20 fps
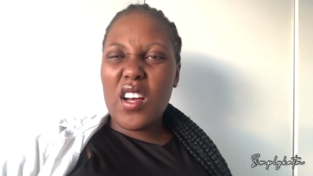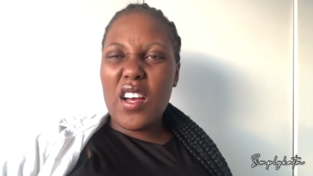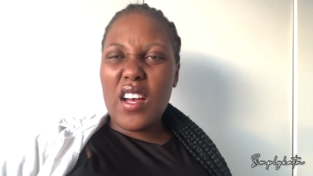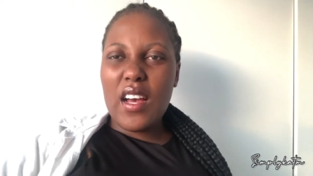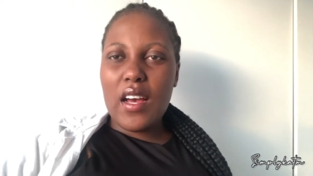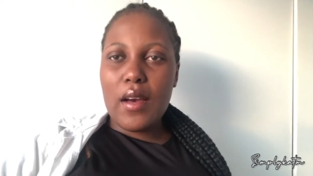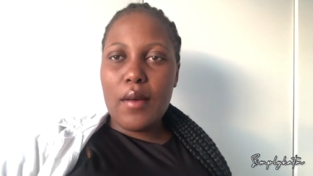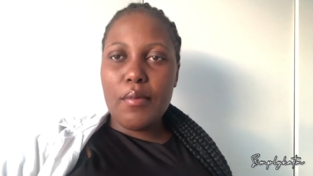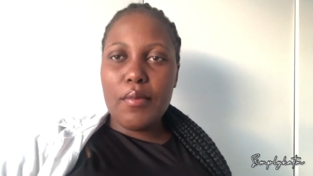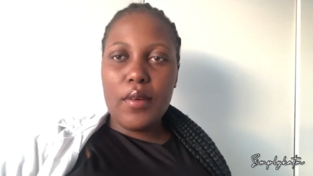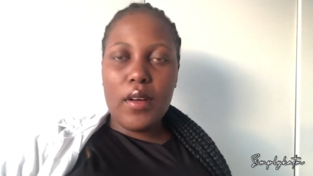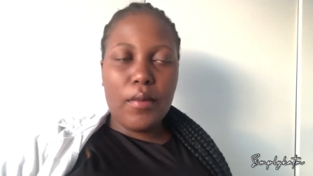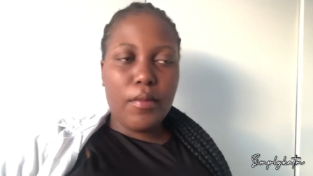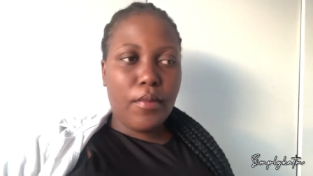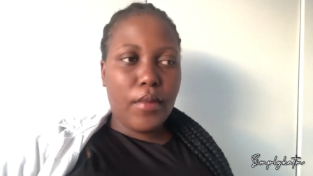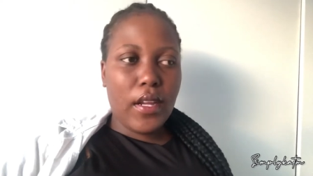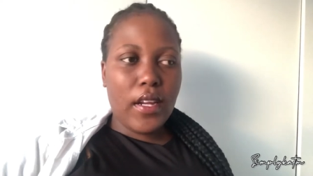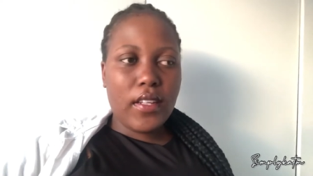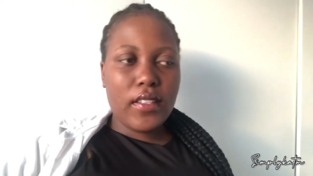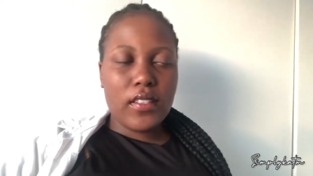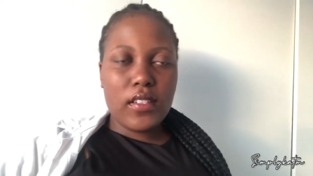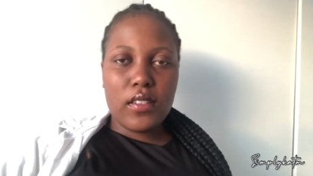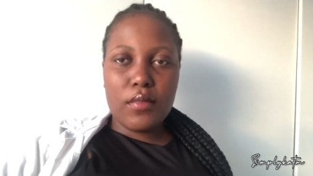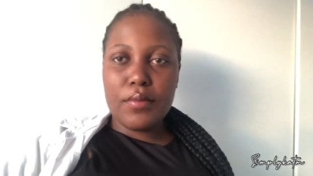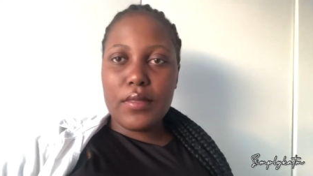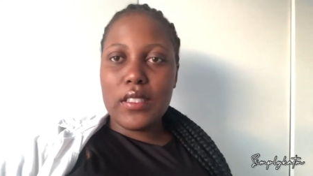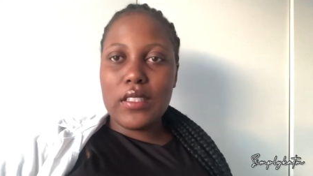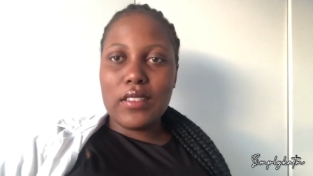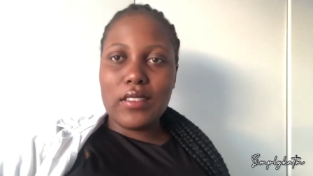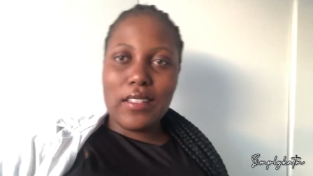up a little
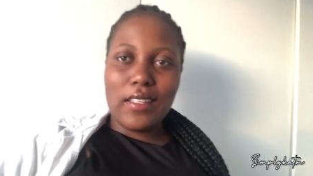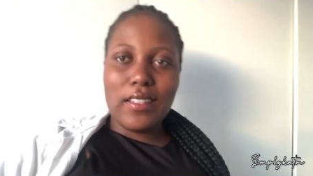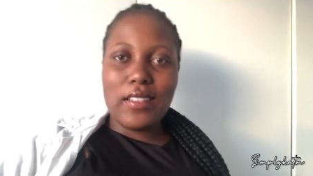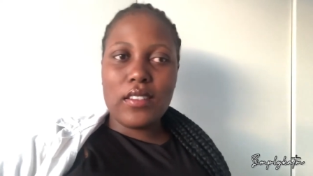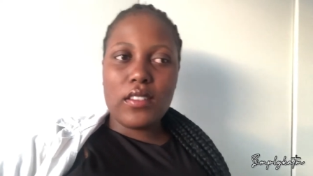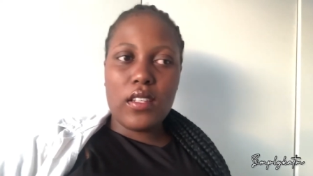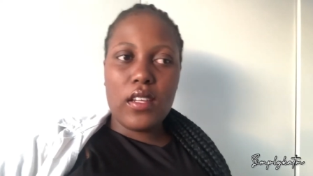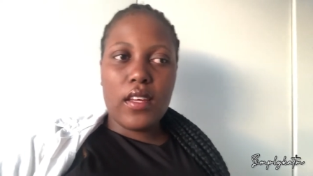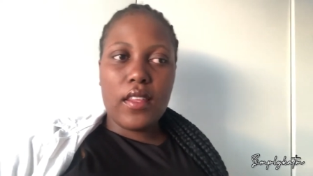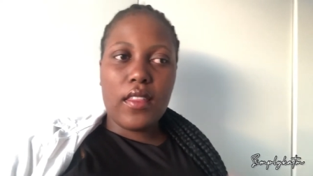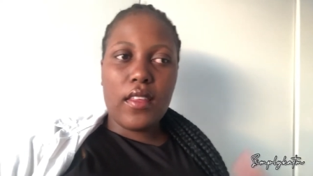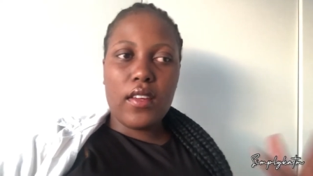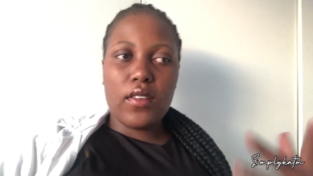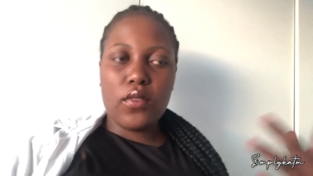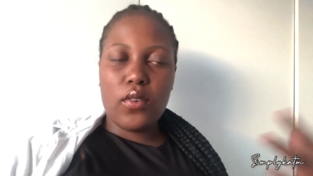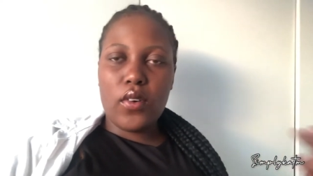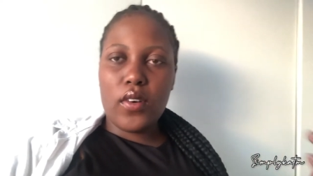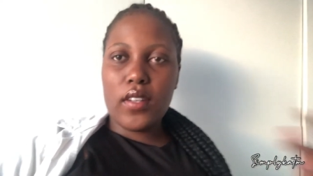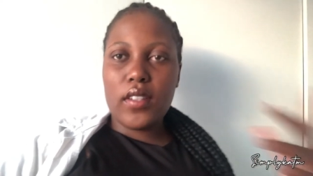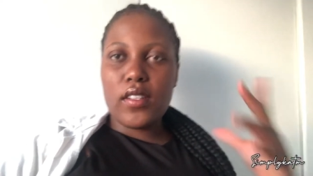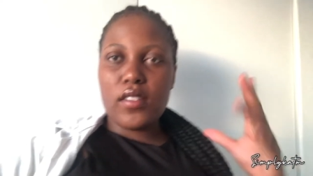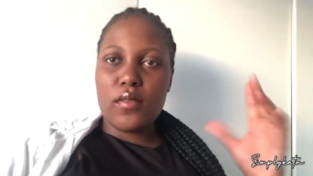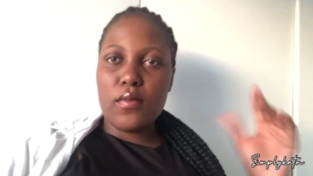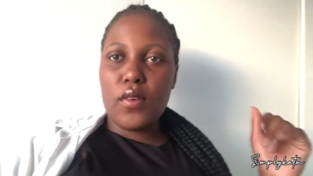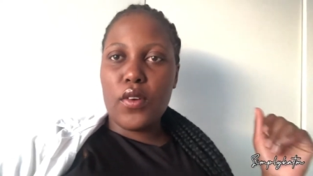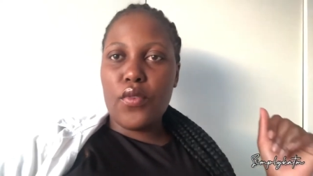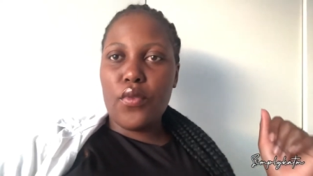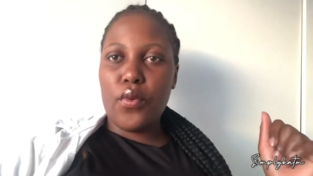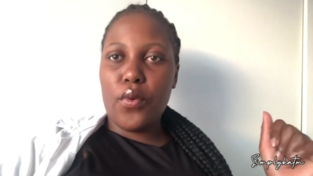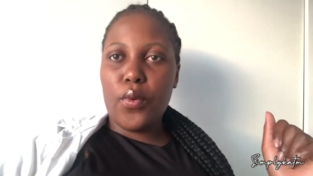bit later then organize
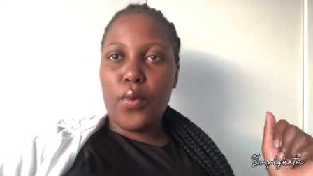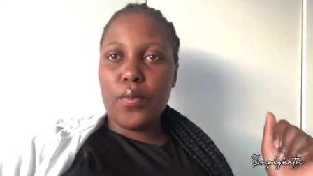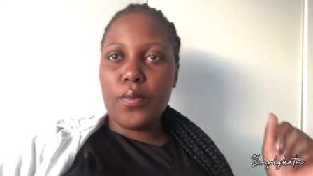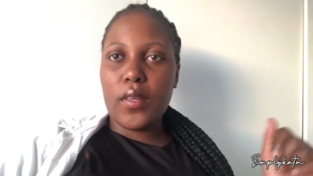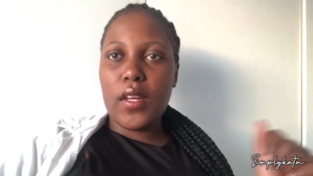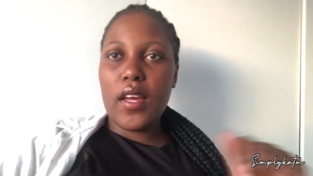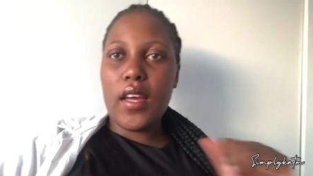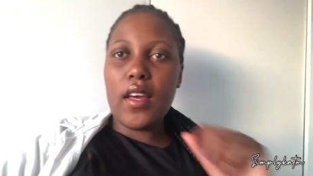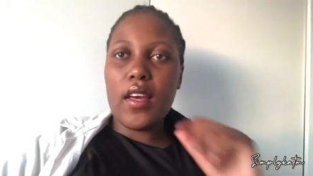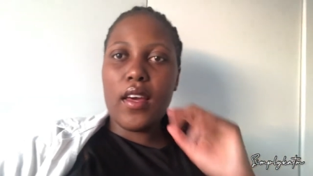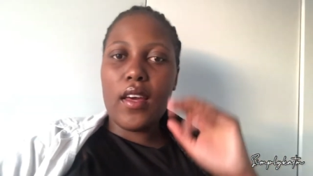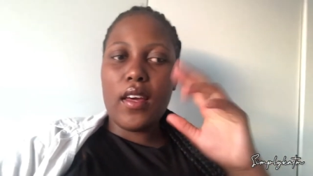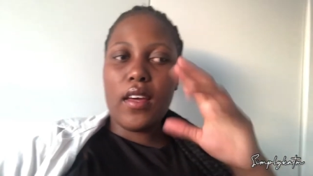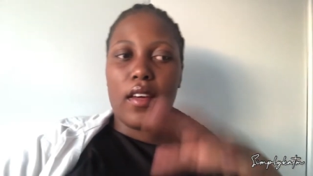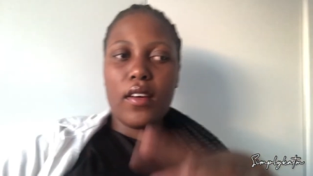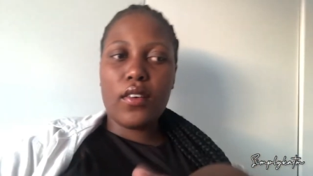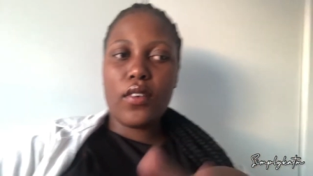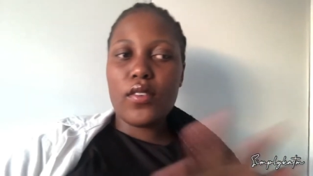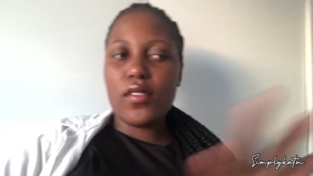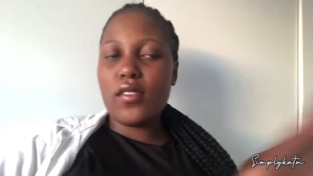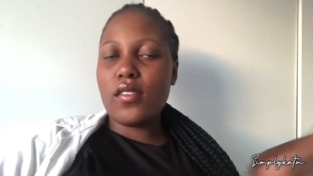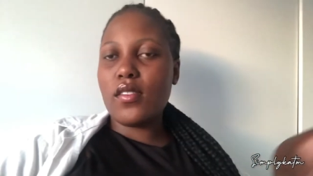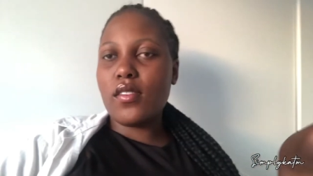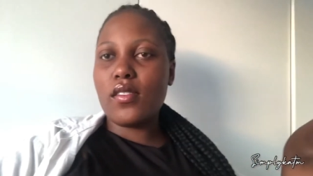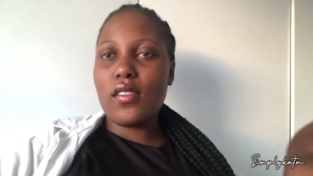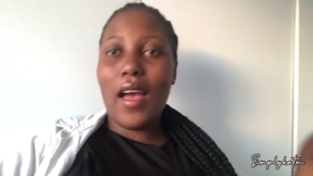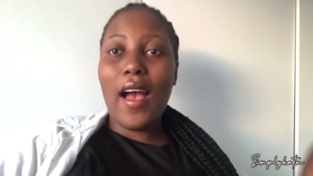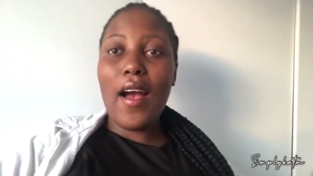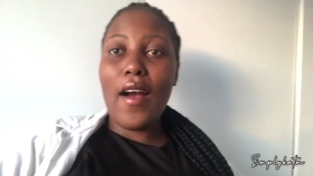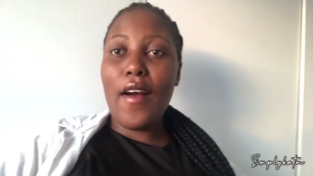my room because it's